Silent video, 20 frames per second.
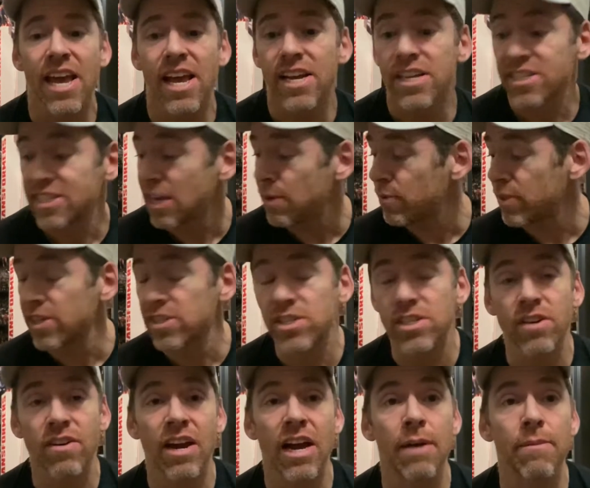Same with
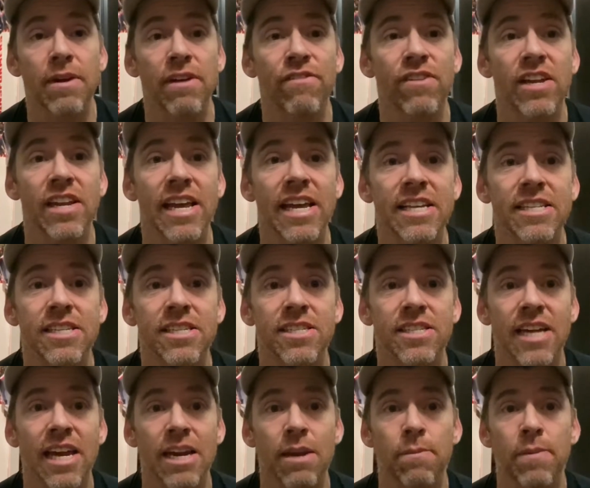Instagram. If you need to
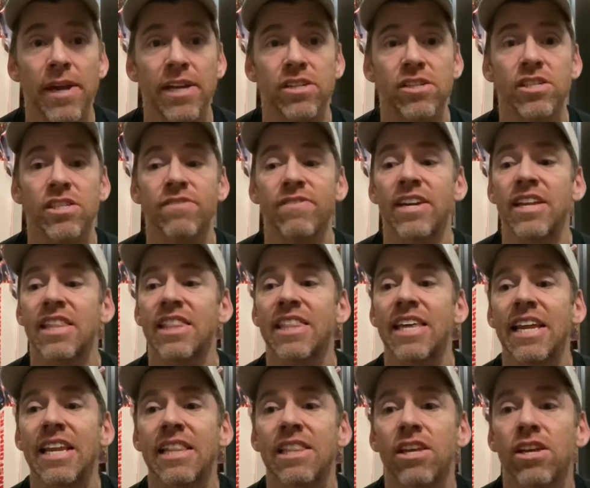see any pictures of
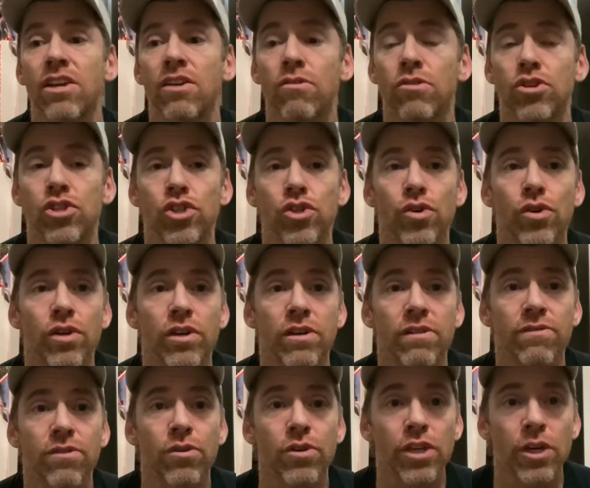anything that you're unsure
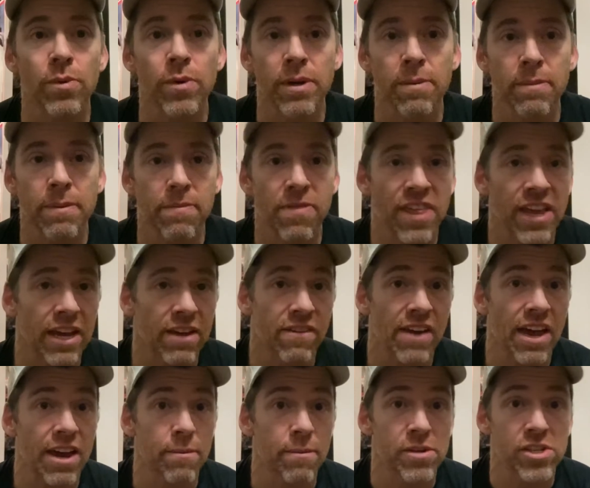of or you want to think of
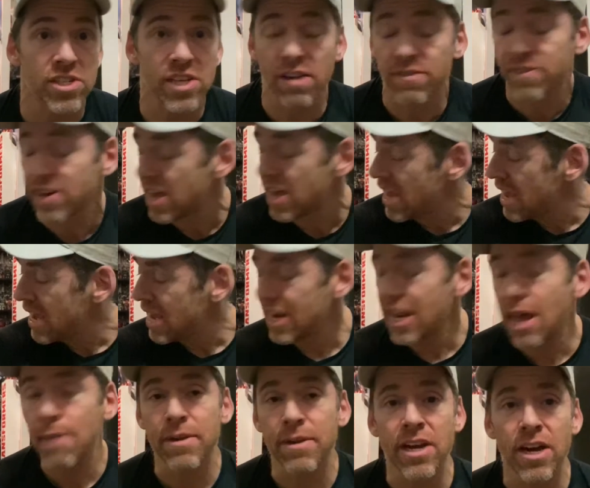getting them yourself,
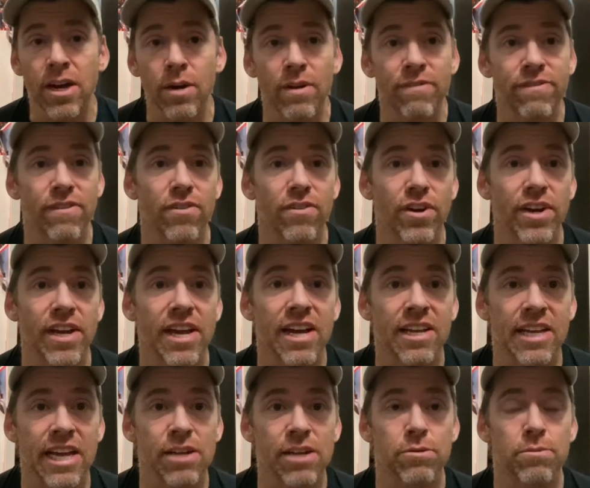let me know. If I've got it, I'll
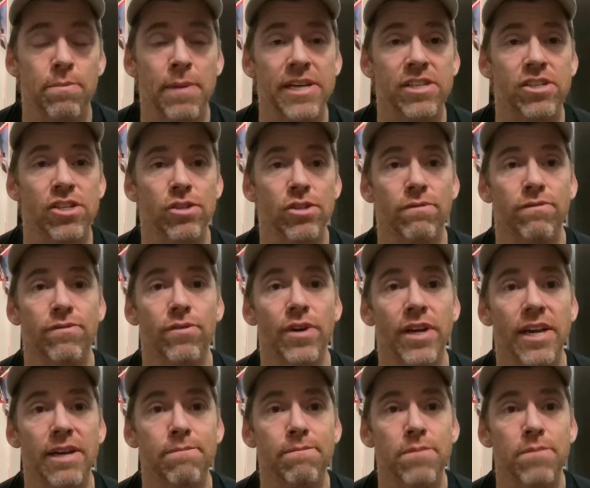get some pictures up for you.